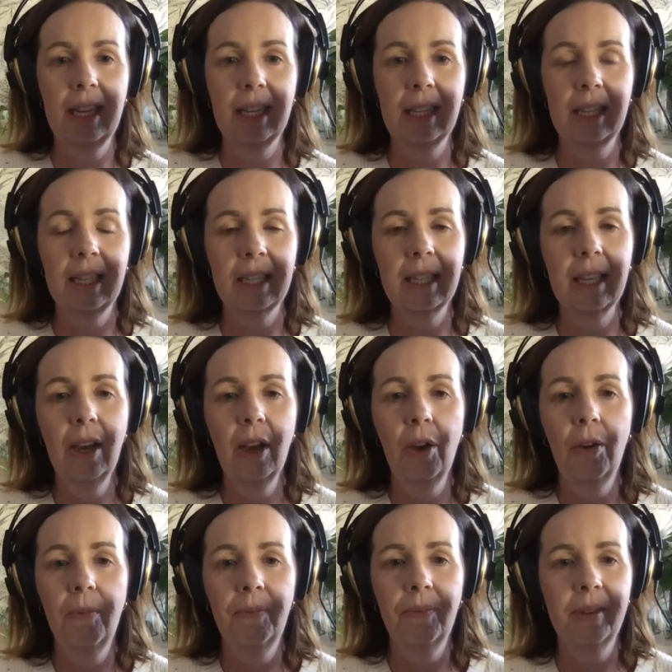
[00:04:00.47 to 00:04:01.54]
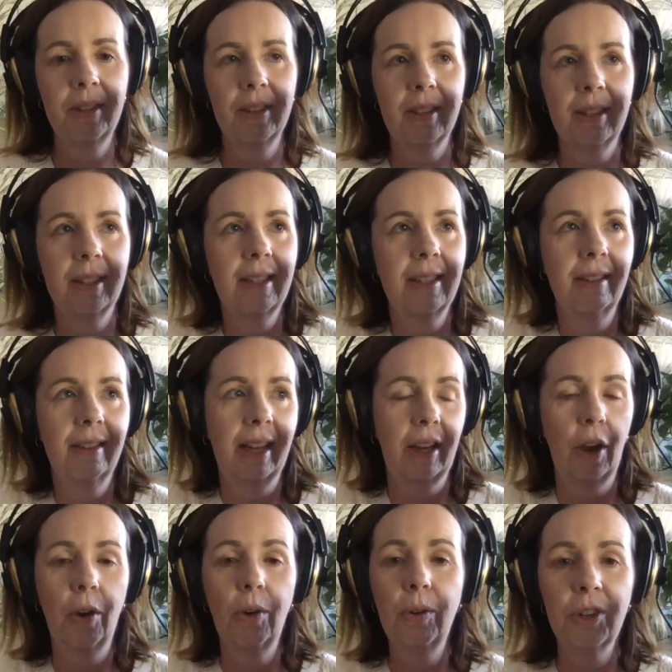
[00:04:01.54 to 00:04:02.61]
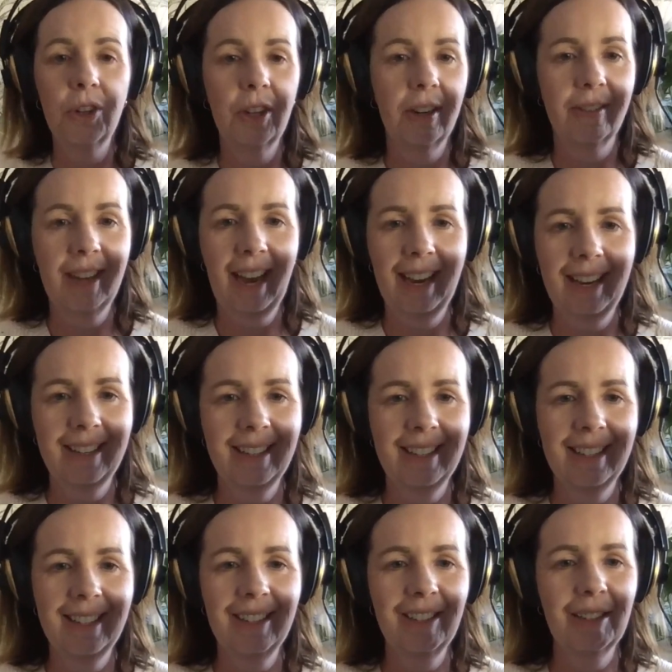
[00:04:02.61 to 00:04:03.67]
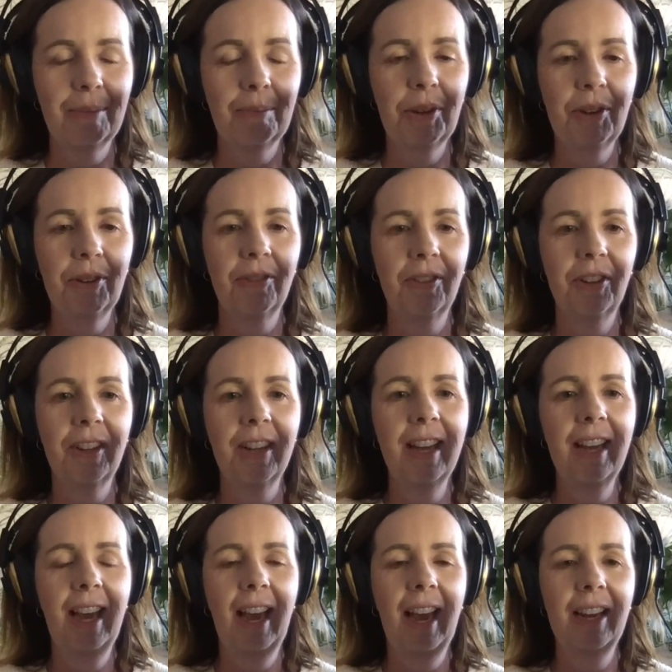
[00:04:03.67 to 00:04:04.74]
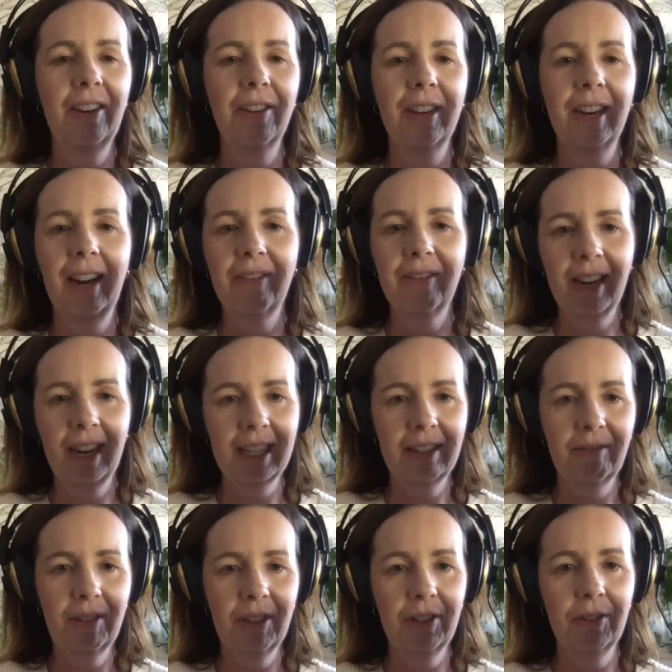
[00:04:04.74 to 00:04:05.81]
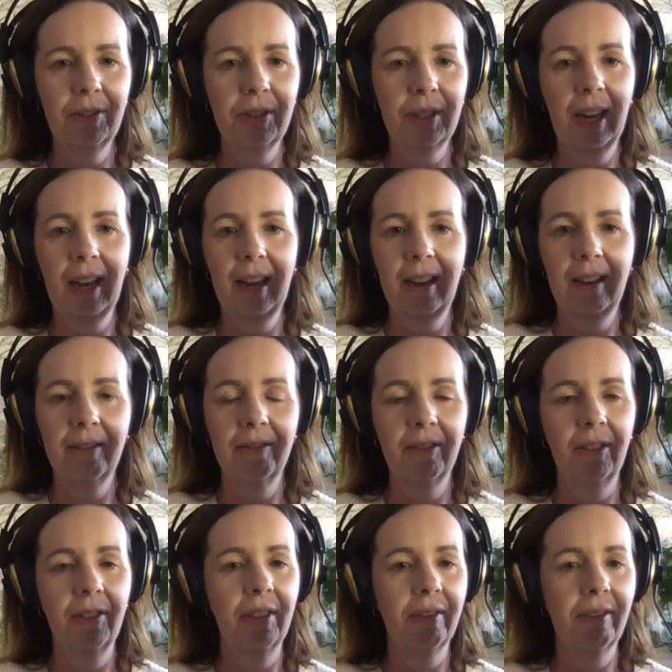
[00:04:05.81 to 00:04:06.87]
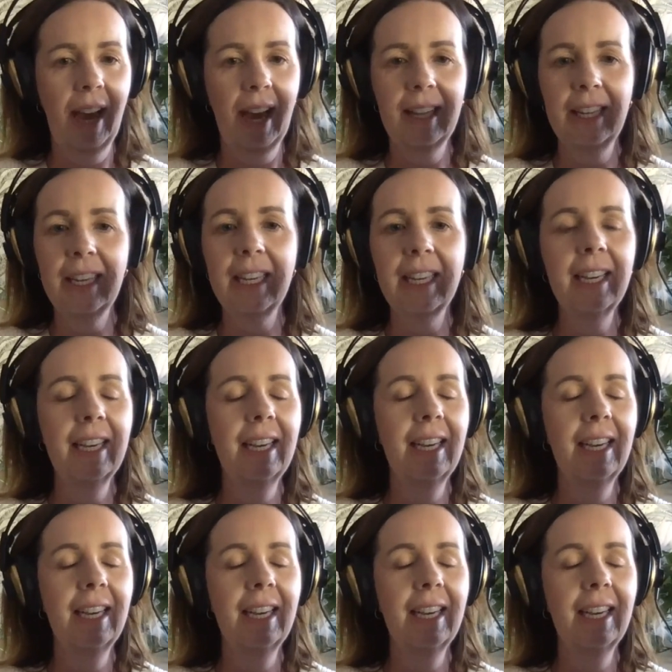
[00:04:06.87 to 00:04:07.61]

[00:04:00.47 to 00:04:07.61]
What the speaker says: this ocean of cactus. It's just beautiful. And you can have nice views of the valley.